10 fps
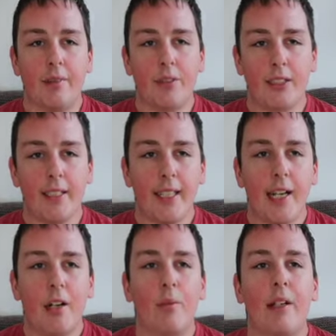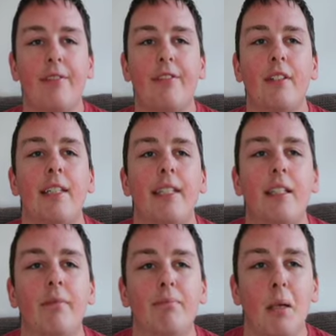I'm just going to get on with the
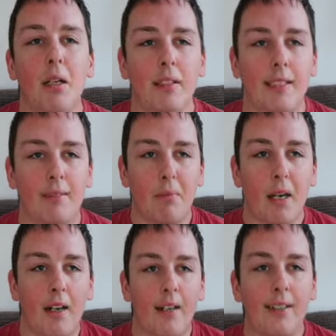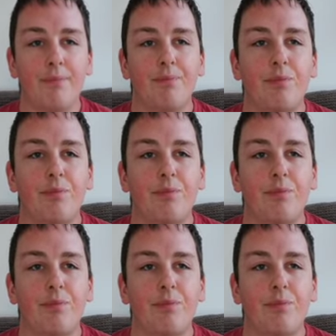unboxing part,